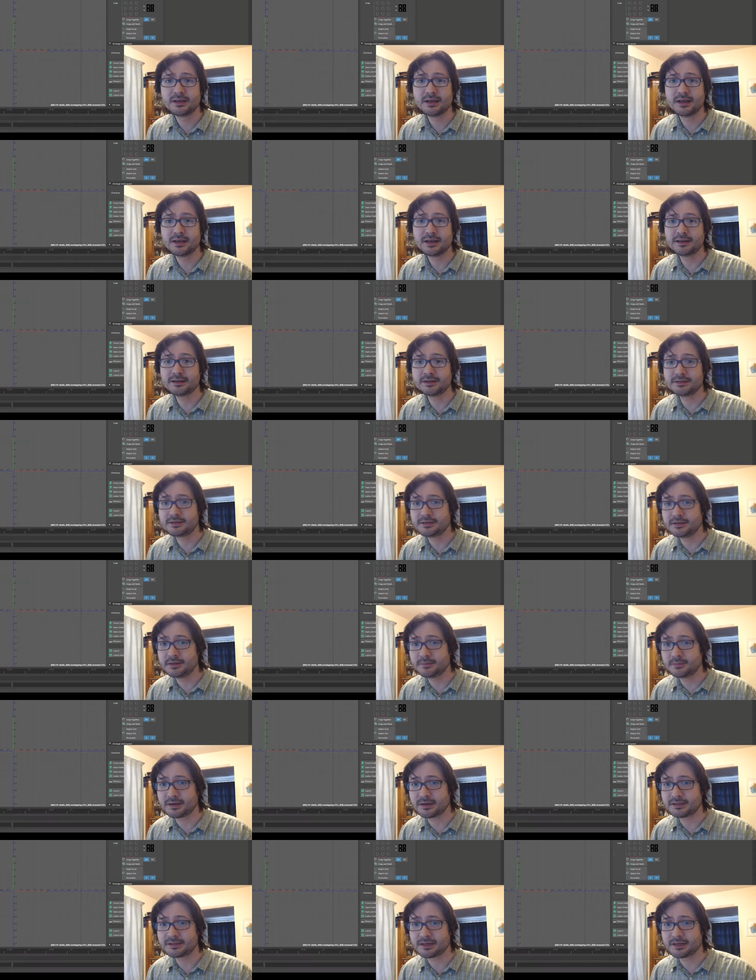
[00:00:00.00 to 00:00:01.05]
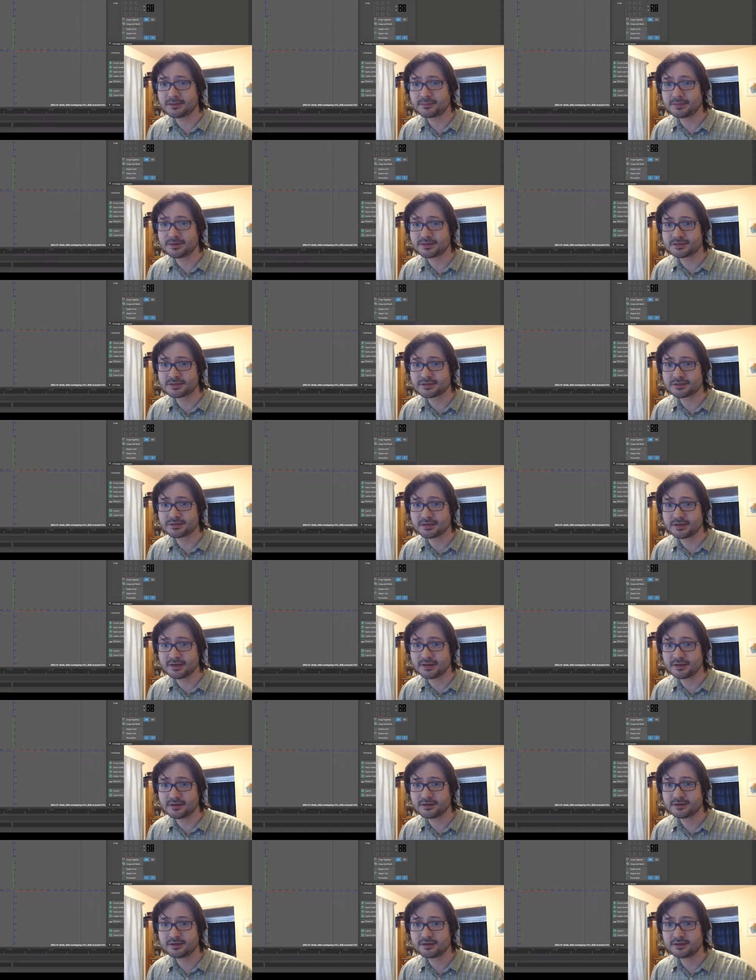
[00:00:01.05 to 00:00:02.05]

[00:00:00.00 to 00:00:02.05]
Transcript: Edit, delete by type history.